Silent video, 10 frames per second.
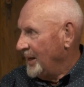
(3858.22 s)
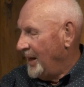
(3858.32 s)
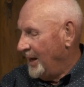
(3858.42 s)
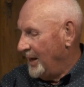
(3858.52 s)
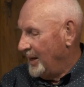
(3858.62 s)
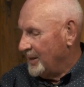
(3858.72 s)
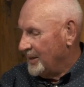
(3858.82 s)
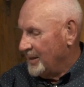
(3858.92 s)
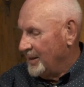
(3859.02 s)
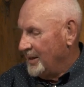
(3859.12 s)
And
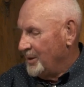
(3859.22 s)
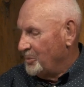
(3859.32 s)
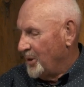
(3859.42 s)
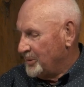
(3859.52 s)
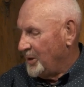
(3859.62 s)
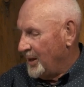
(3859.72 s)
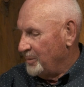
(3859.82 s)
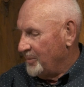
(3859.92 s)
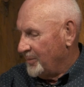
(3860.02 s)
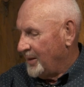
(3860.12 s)
one
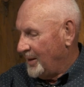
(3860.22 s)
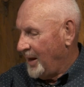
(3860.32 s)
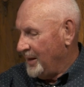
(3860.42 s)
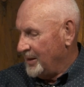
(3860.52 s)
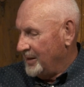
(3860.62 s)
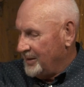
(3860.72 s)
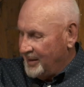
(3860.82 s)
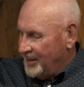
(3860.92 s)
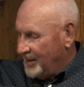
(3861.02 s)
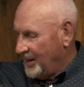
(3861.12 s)
time I had a,
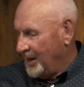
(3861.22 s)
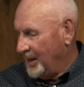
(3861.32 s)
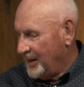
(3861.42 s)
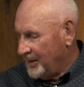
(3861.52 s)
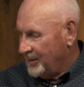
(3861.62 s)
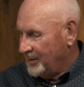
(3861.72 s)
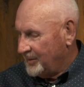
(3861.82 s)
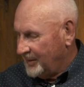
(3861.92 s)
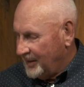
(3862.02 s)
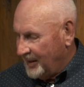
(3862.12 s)
I had a,
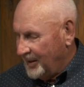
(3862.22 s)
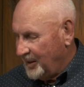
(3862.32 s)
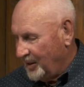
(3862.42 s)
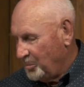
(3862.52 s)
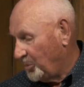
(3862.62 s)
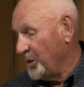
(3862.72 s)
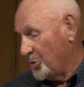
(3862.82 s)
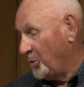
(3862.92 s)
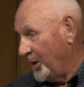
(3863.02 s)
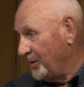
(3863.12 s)
a
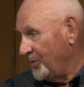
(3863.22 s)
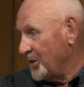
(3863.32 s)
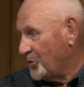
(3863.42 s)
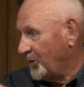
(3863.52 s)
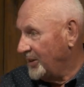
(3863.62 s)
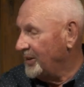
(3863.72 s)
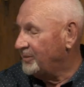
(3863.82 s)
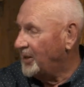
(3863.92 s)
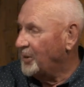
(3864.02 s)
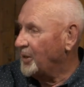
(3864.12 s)
place where I eventually
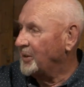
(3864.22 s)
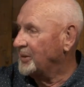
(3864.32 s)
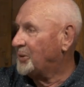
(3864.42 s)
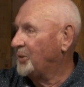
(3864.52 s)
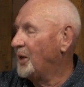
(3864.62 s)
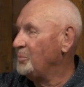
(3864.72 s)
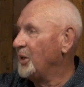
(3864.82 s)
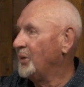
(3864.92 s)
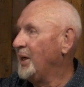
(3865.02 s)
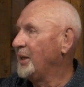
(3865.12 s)
lived out on
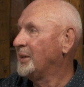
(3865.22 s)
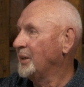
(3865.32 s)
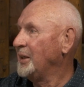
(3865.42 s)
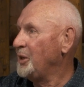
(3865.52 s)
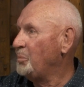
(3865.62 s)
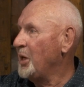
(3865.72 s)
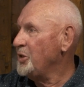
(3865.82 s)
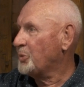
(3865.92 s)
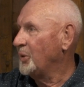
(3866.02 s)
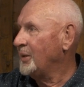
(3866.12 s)
Columbia Lake, and in the
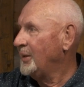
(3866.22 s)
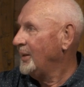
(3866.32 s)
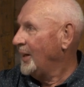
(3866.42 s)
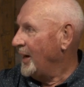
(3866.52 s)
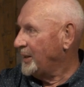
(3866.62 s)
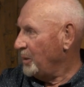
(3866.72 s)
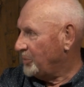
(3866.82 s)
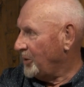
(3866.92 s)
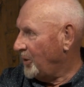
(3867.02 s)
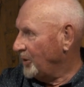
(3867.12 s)
basement I
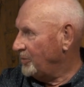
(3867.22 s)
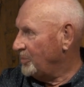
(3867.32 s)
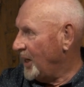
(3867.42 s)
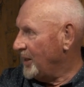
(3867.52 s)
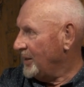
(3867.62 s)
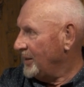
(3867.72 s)
kept all of my